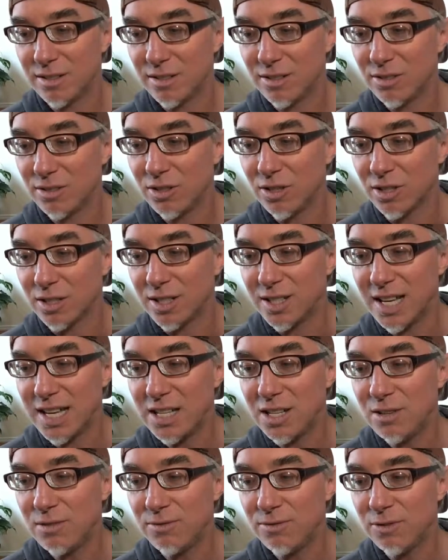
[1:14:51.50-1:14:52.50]
look,
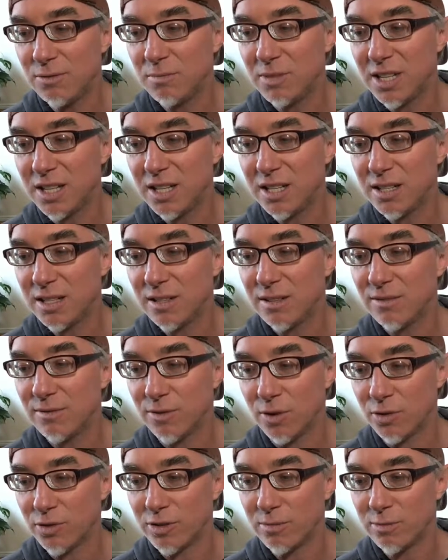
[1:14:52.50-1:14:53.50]
thank you for being
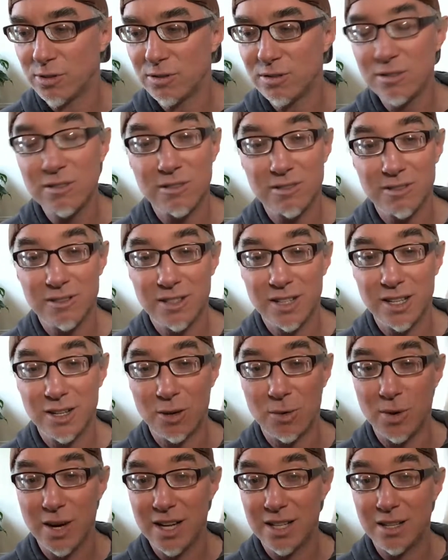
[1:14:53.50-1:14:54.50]
vulnerable in a
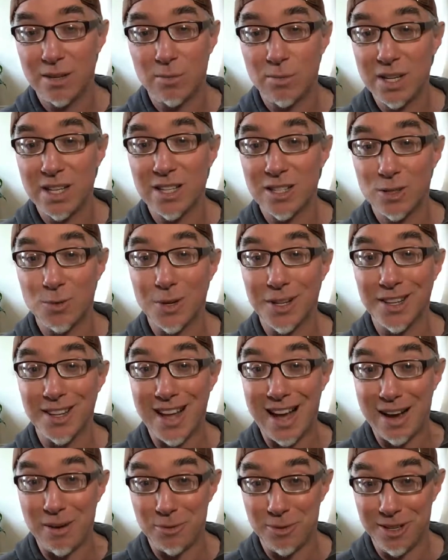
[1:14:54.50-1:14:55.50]
way that we can do a
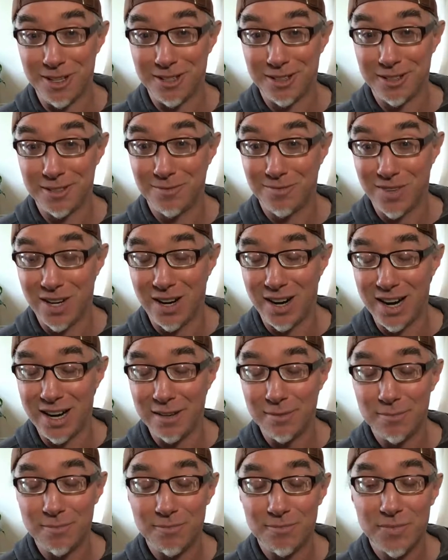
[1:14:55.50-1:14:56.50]
lot with, all right?
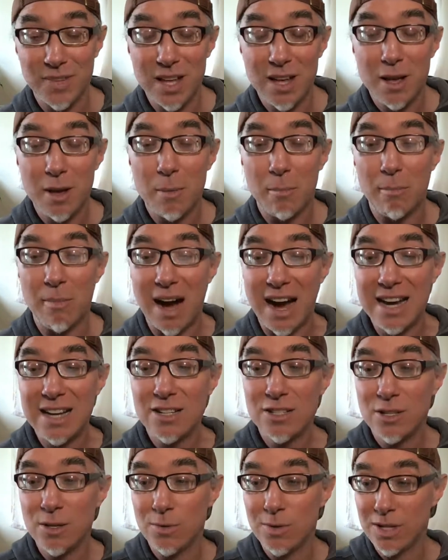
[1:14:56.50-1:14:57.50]
My
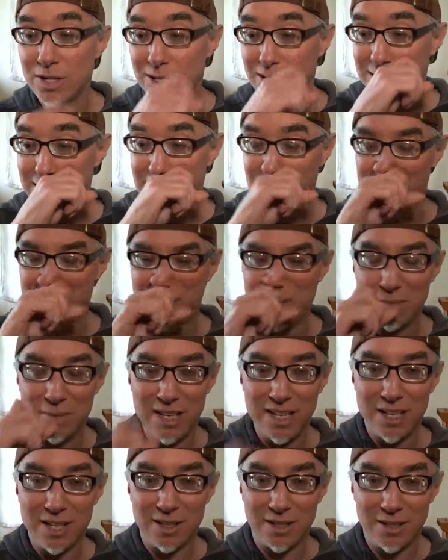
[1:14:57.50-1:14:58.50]
intuition says
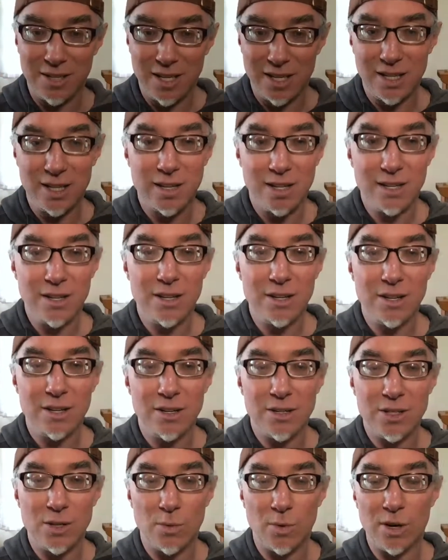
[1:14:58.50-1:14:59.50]
immediately
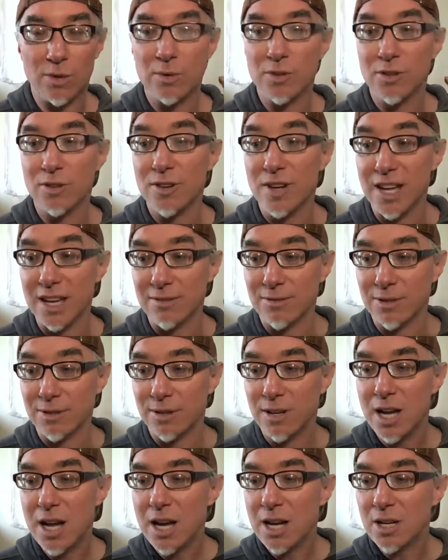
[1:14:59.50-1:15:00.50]
to work with your navel.
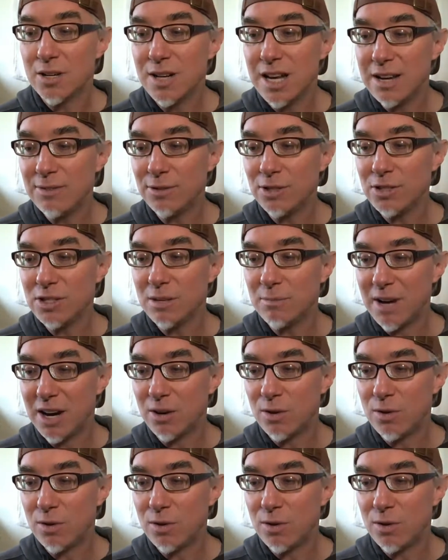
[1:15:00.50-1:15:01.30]
Your navel is about